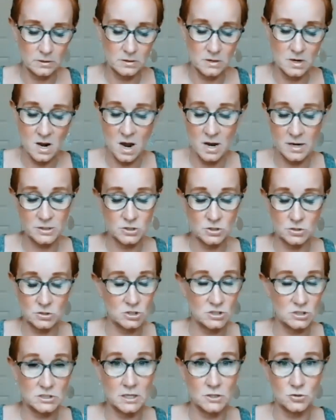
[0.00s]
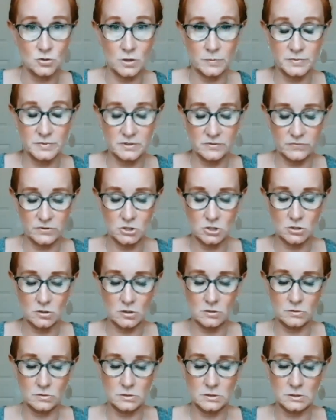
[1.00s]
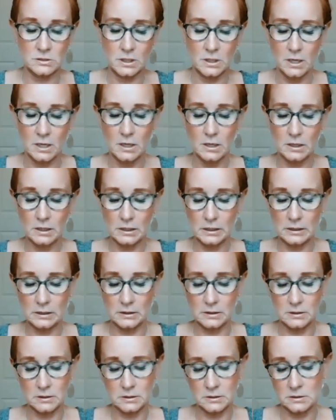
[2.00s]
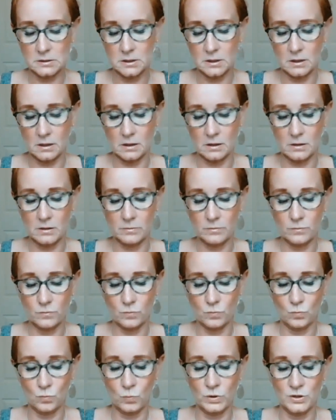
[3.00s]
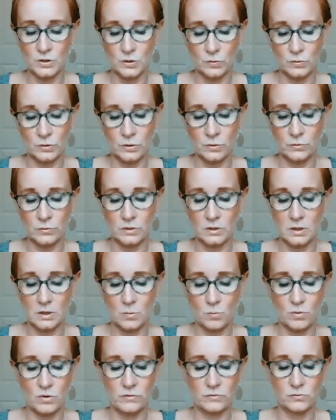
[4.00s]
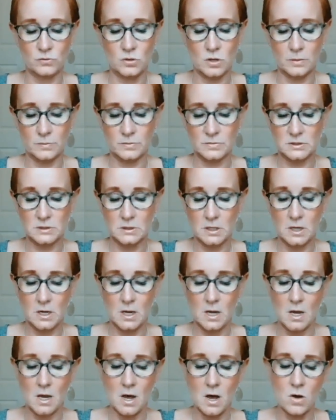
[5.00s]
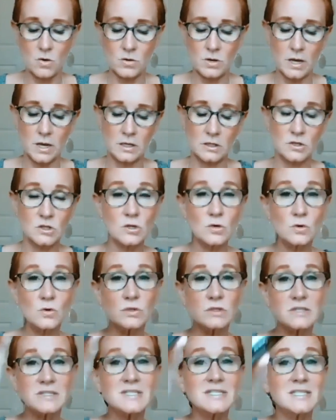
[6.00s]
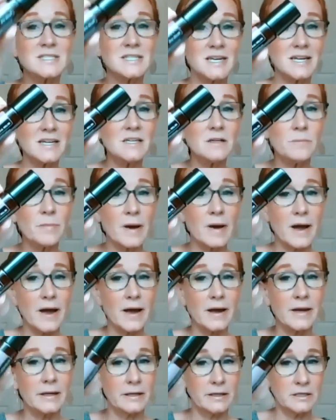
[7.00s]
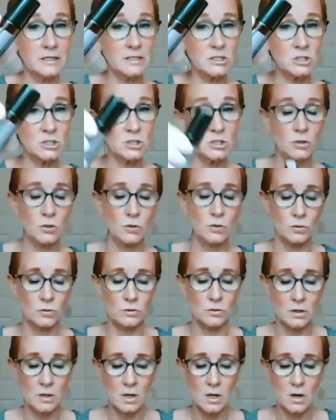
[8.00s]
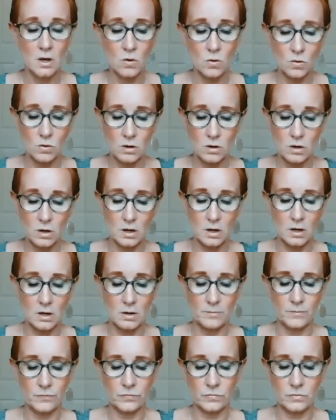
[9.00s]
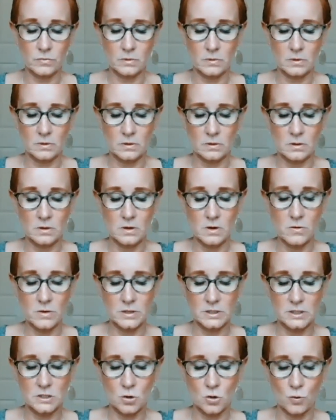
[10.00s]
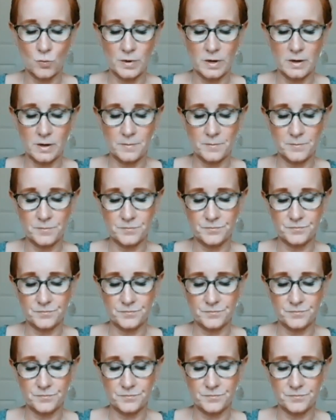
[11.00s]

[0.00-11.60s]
not just 10 drops of each of those. And um, we don't know the number of drops. Okay, the old standby in tune. Um, oh, I need to open it.